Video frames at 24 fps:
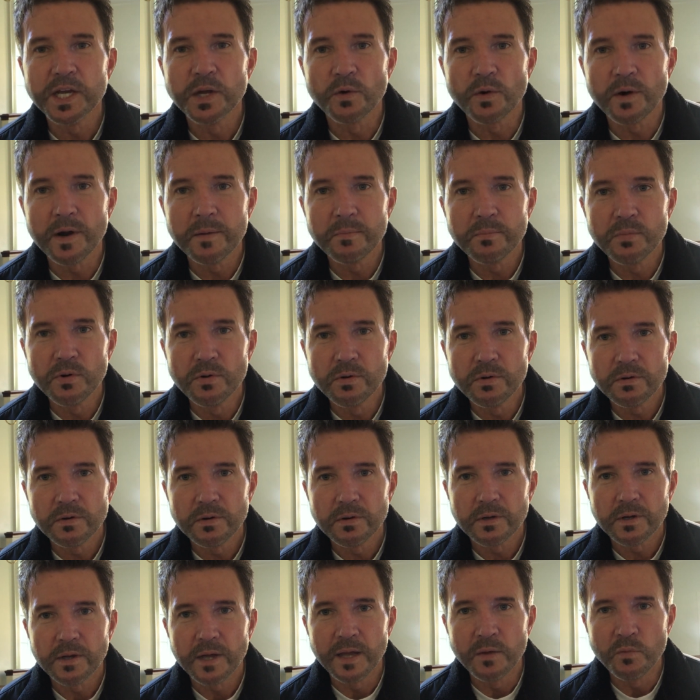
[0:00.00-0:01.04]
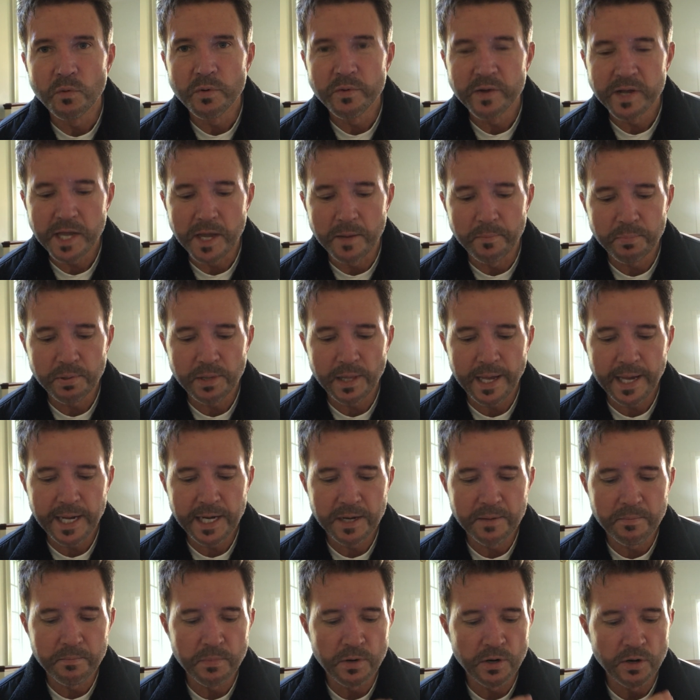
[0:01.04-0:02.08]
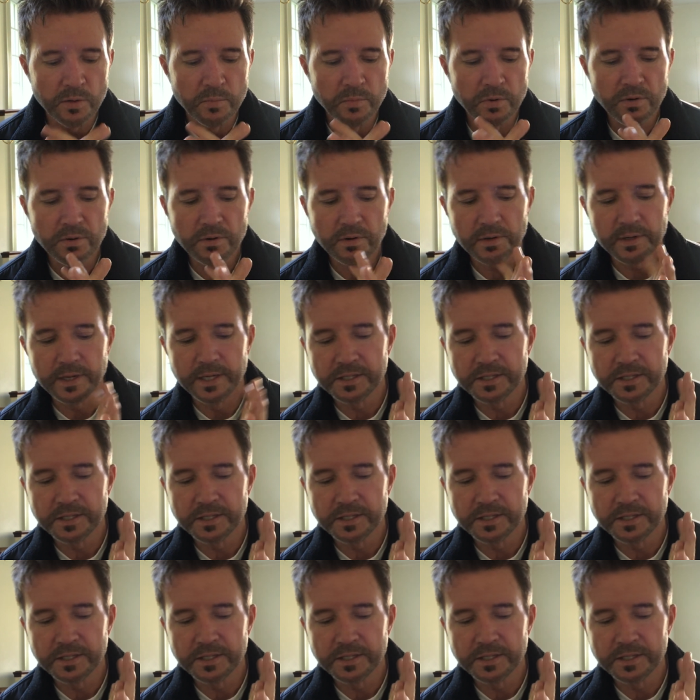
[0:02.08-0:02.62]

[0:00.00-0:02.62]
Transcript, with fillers: grumble and when we complain and murmur,